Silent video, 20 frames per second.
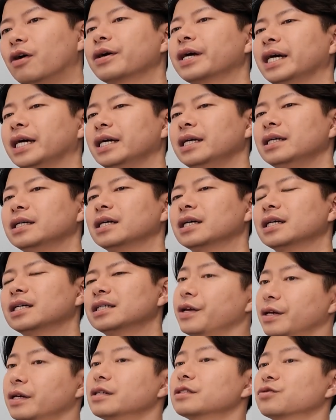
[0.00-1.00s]
Okay,
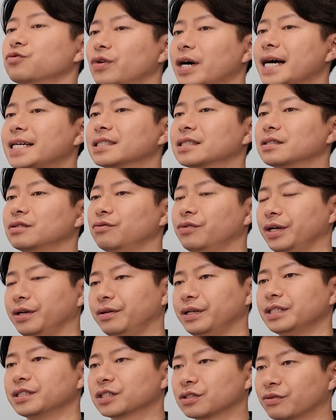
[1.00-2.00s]
here's what's
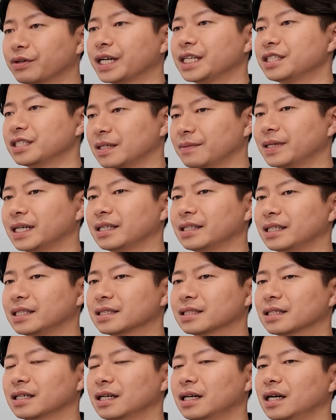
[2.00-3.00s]
really strange about
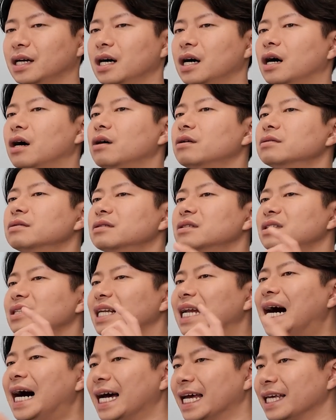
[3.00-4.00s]
this.
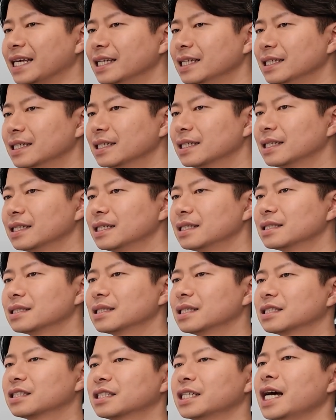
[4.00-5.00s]
Online,
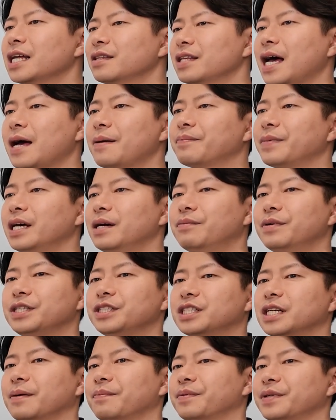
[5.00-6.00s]
the chat app every
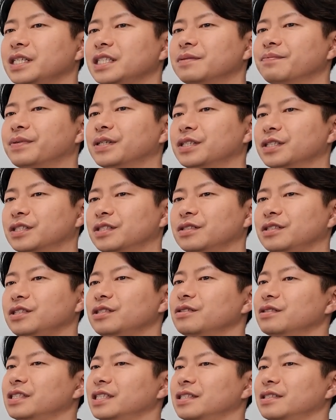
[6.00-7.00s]
Japanese person
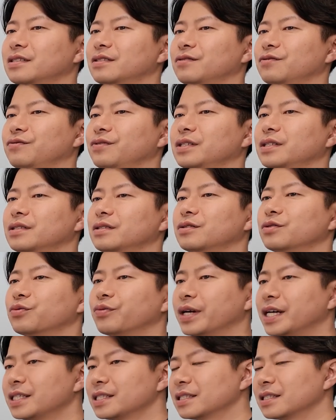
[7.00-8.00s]
uses with
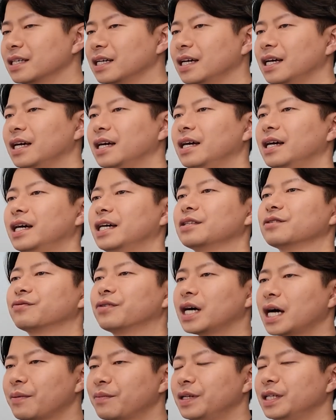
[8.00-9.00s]
friends and
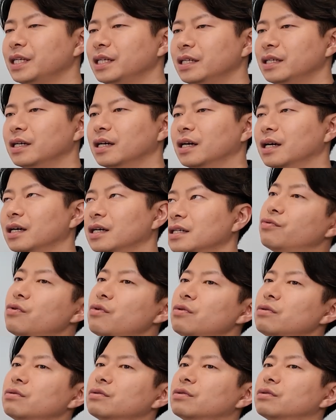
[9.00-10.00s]
family
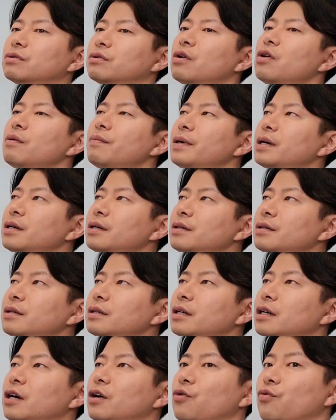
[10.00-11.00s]
for
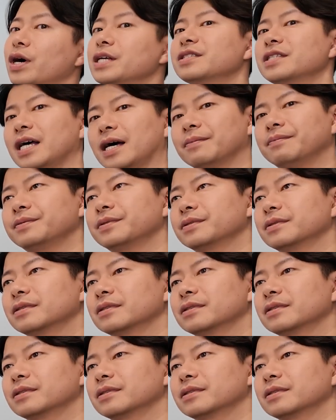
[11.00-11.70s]
global WhatsApp